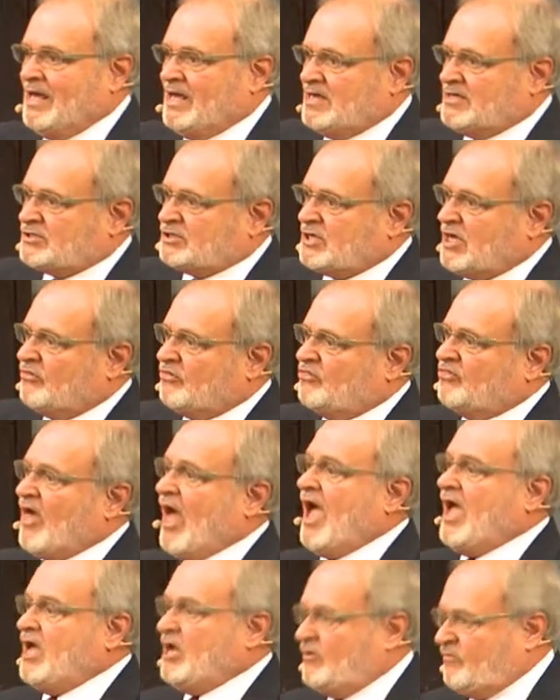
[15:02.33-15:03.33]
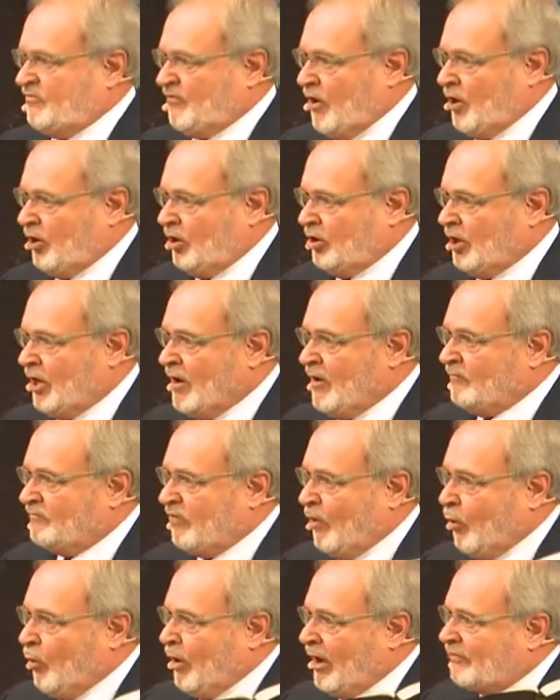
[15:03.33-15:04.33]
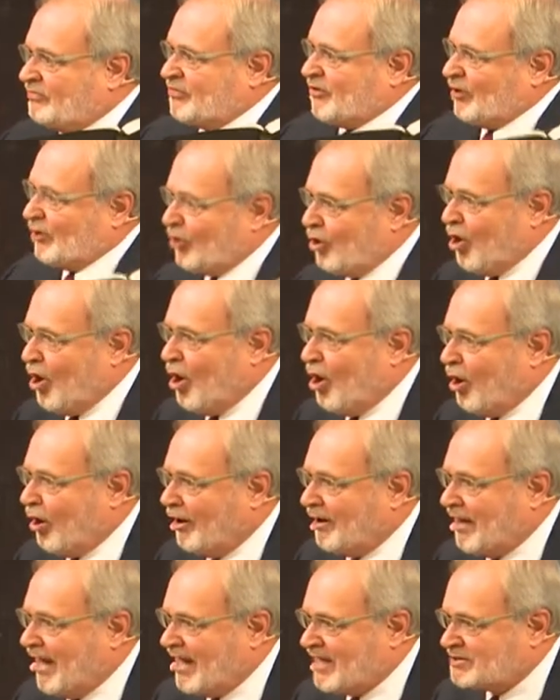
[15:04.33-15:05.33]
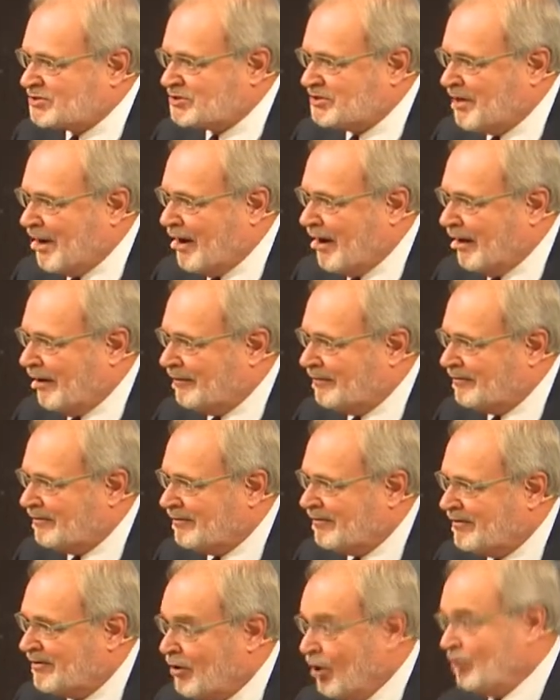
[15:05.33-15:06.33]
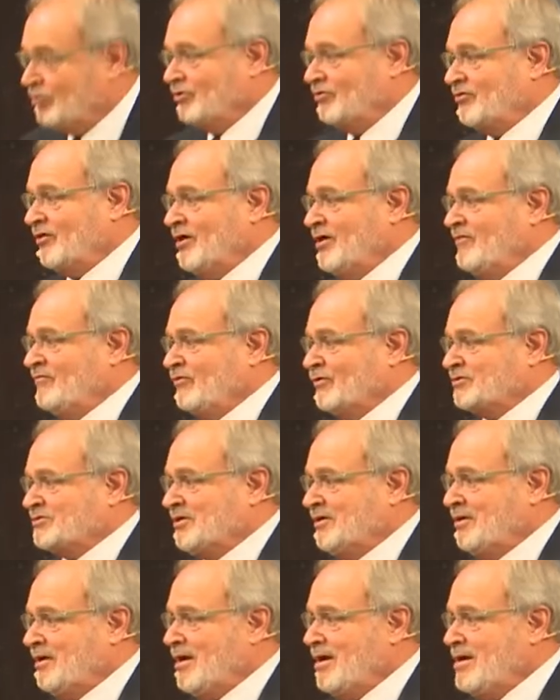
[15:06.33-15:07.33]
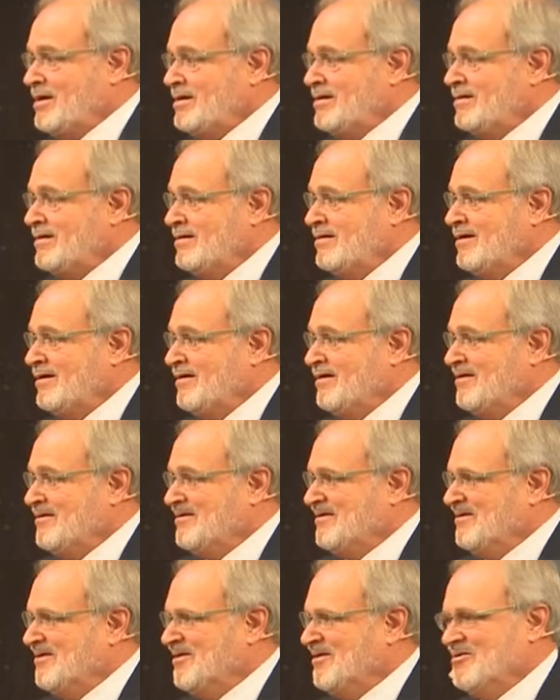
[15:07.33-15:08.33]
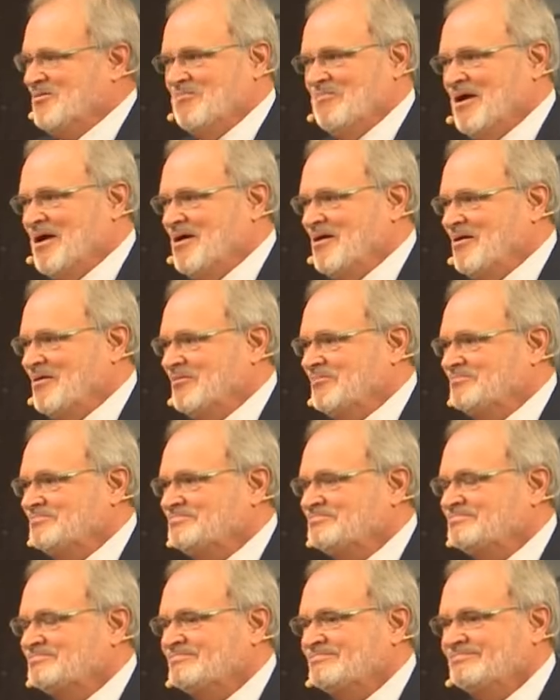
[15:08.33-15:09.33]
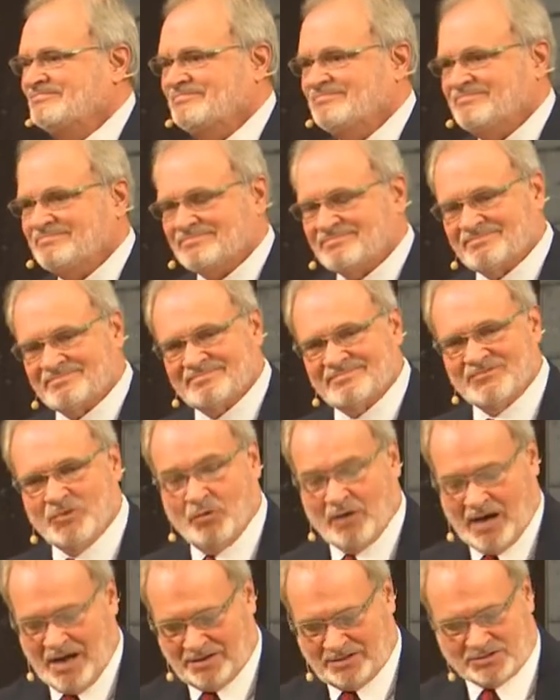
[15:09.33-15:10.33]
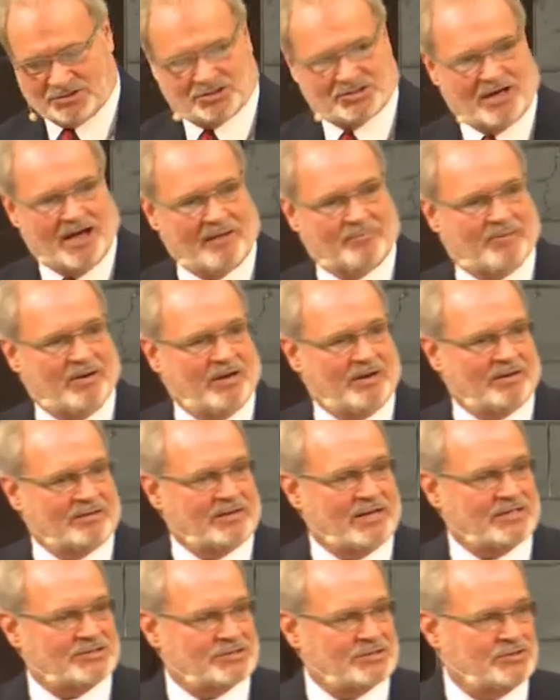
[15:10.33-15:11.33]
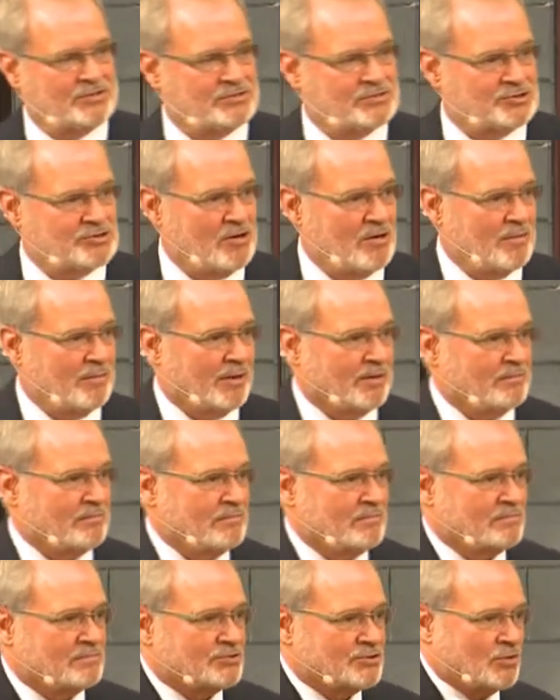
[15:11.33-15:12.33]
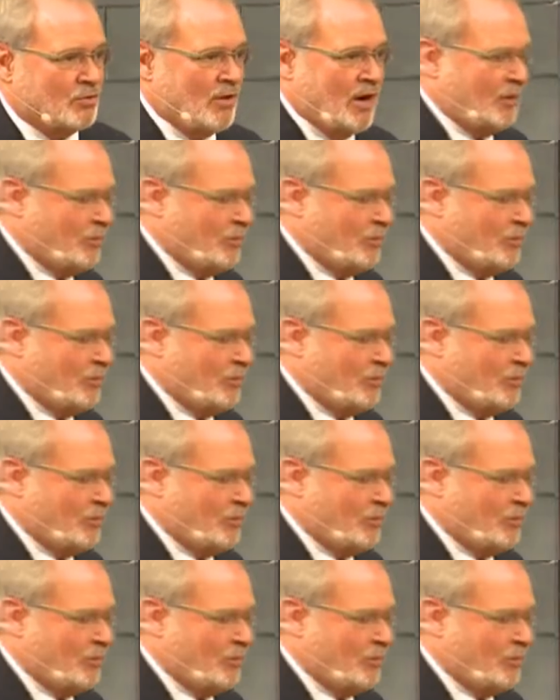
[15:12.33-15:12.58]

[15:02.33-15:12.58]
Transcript: Paul is thankful for what the Lord has done. Are you thankful today? Amen. Well, I could stop here, and that's a good